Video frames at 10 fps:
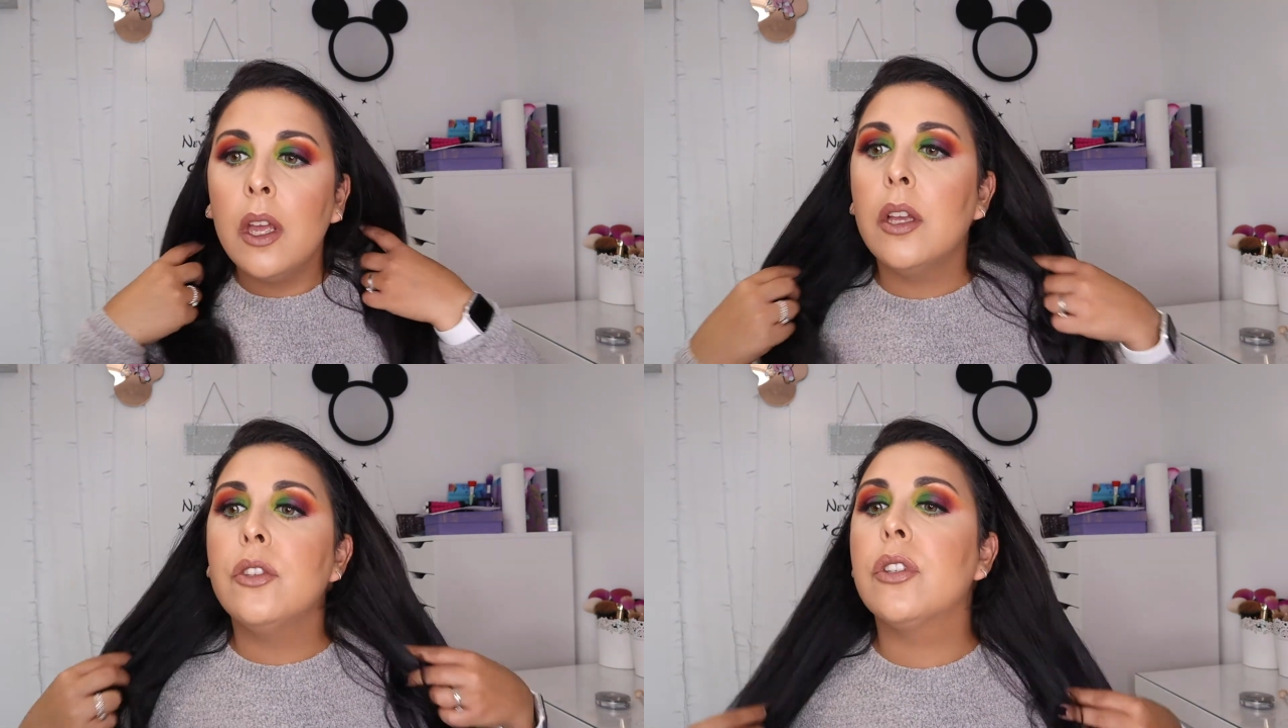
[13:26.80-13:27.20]

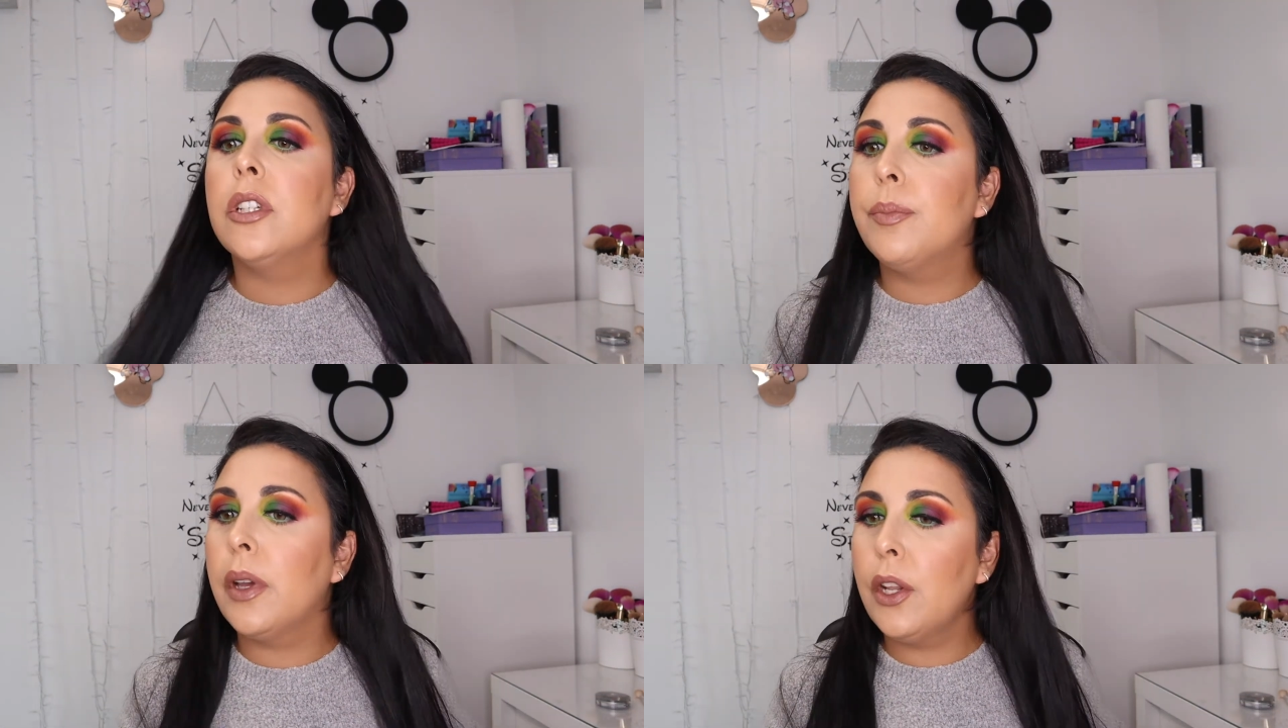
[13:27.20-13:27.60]
just
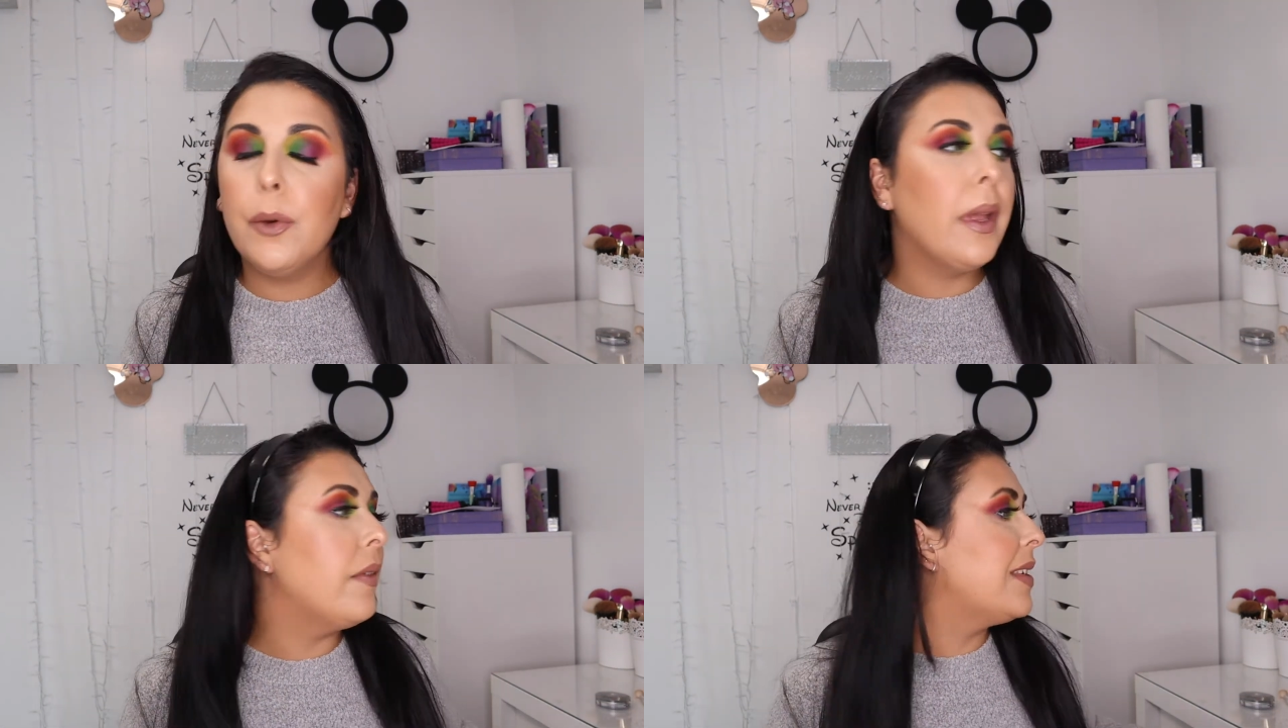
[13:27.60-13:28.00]
going to put a
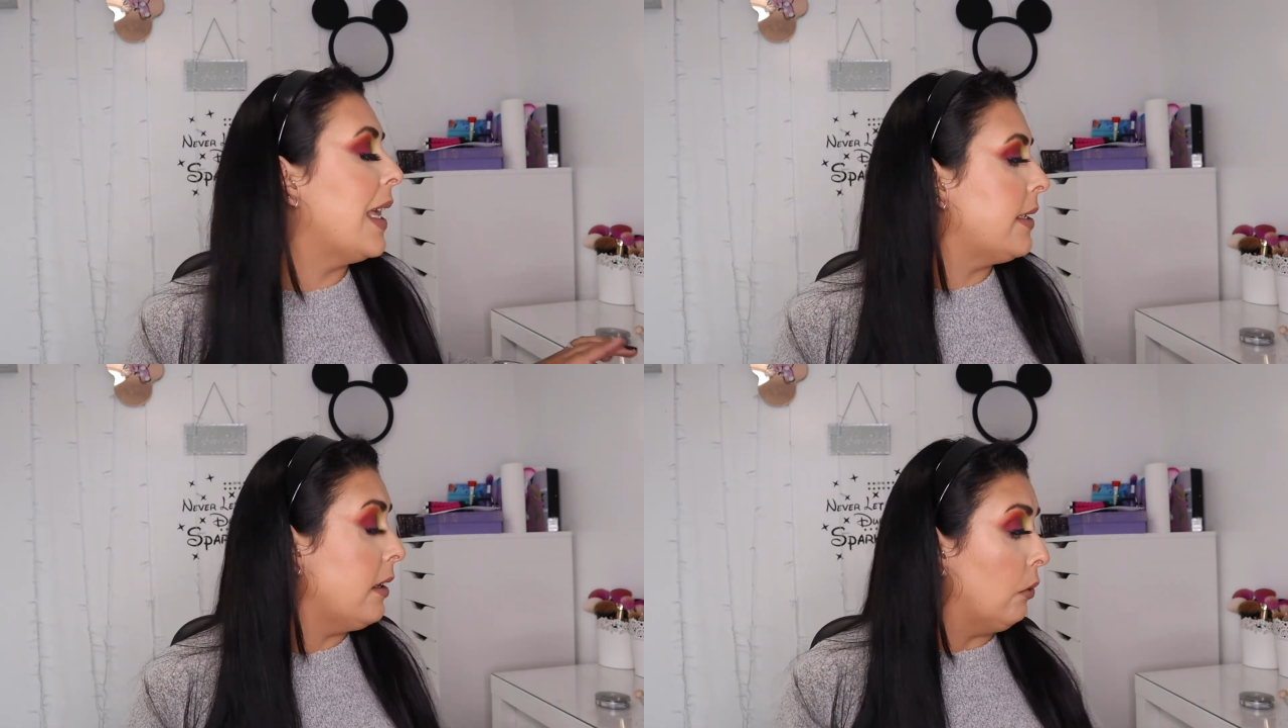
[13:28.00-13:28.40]
little bit of
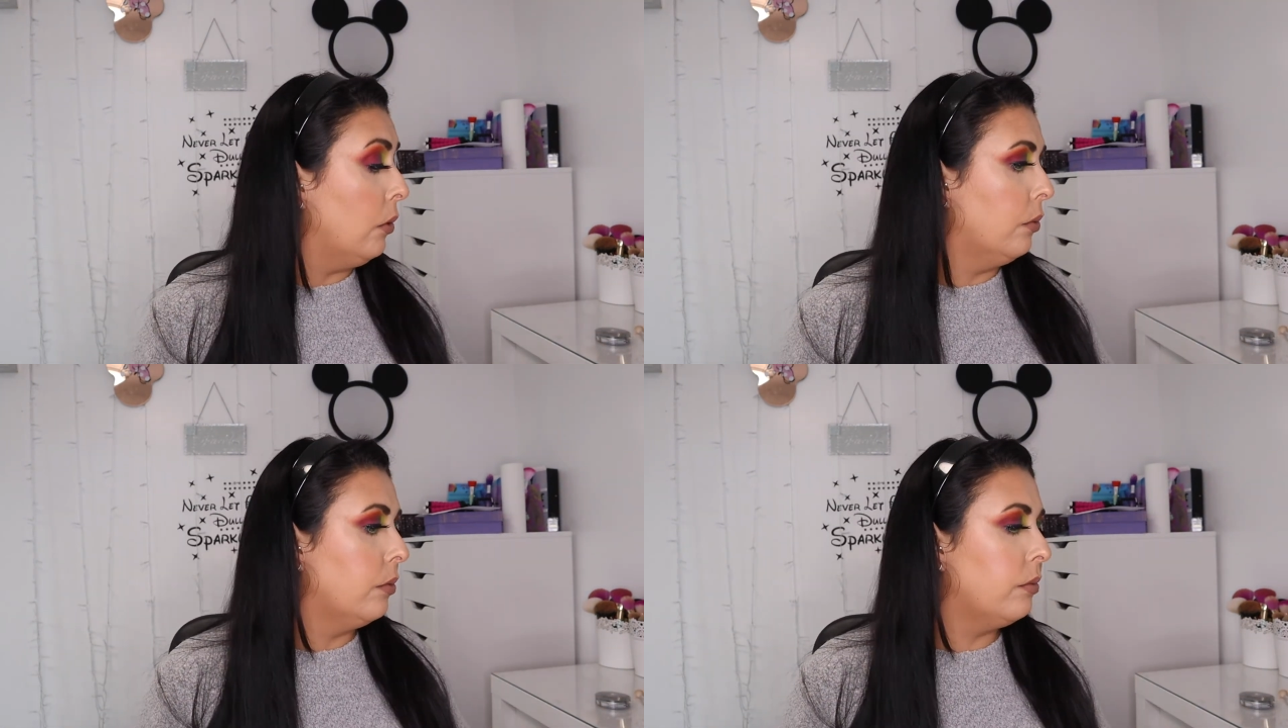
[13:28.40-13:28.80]

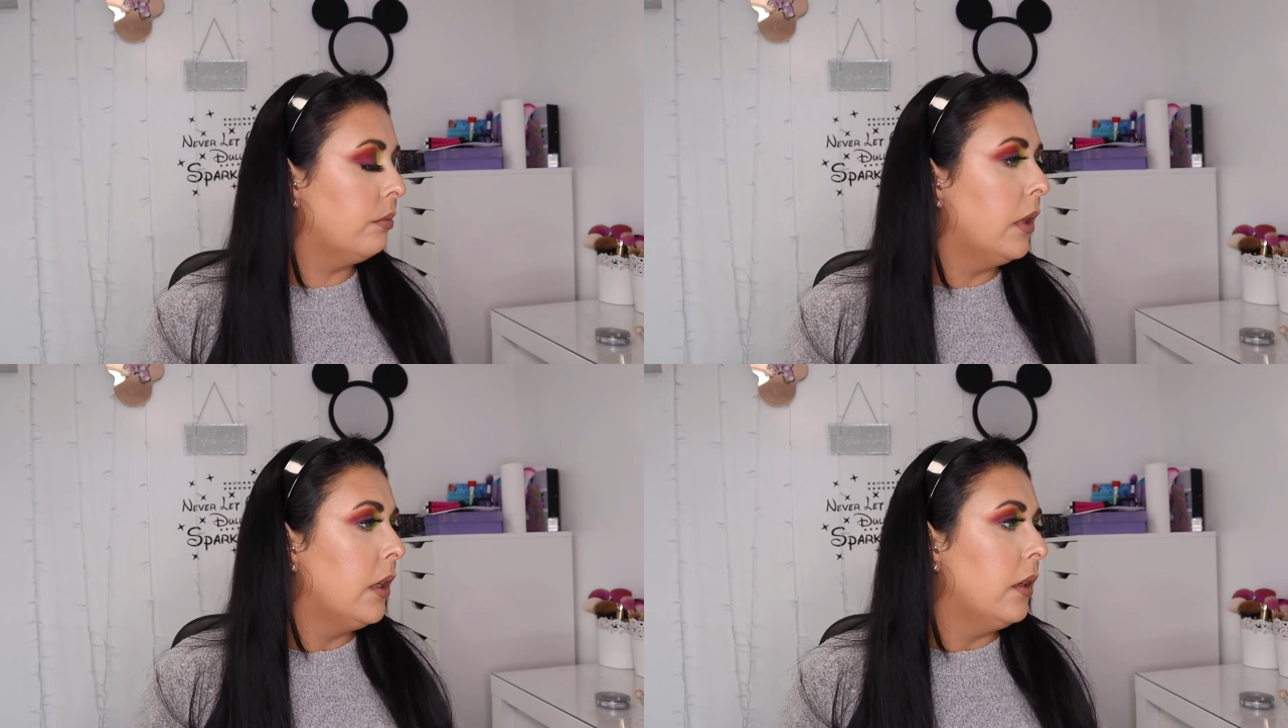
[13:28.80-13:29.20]
setting,
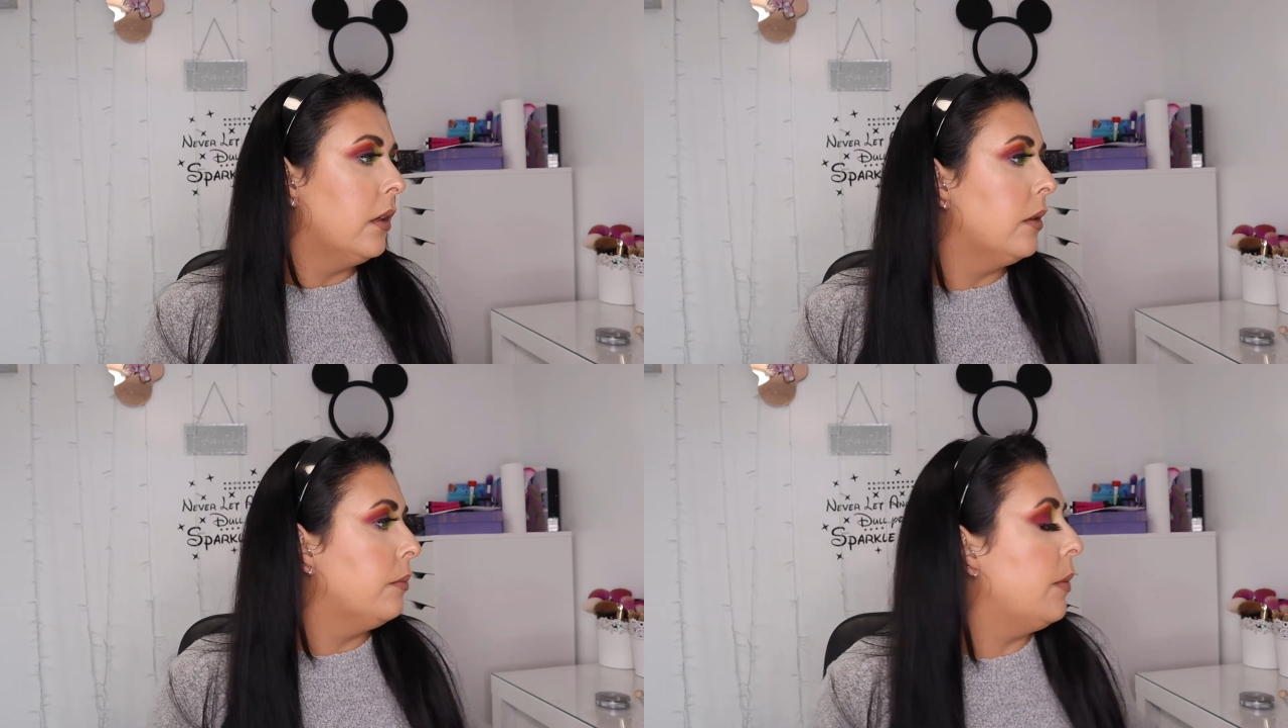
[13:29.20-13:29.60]

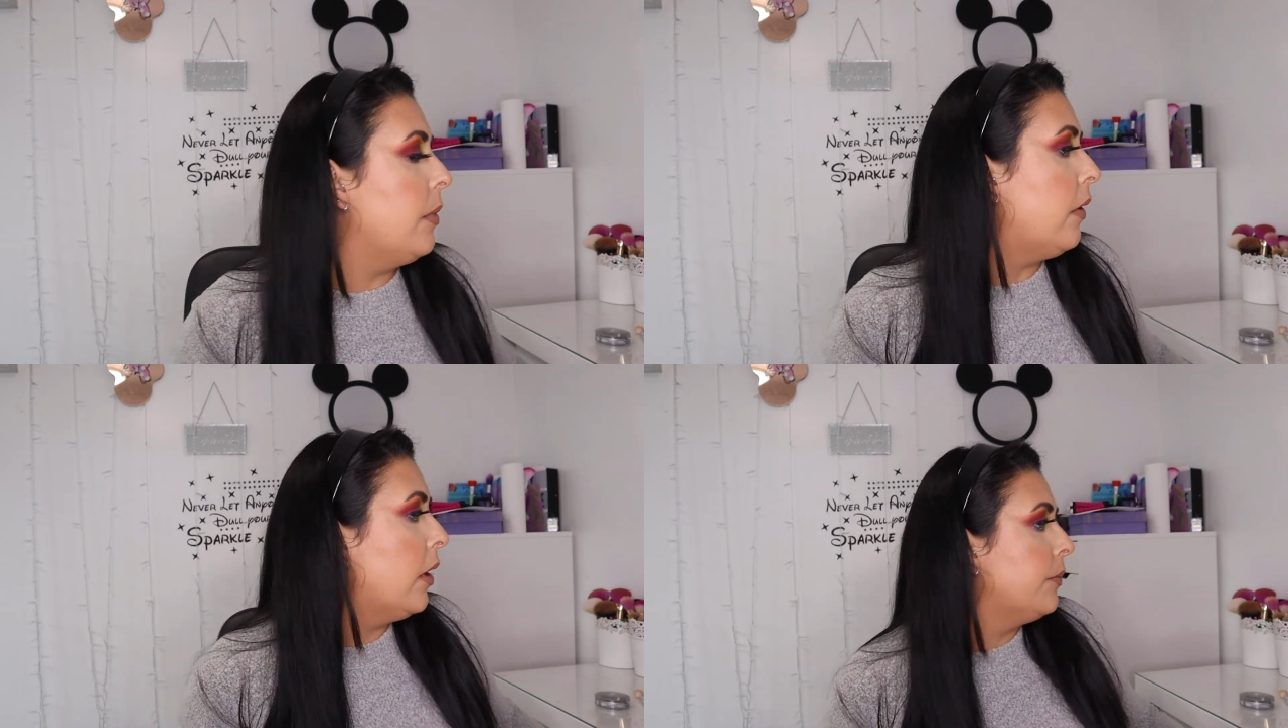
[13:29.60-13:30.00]
my mirror.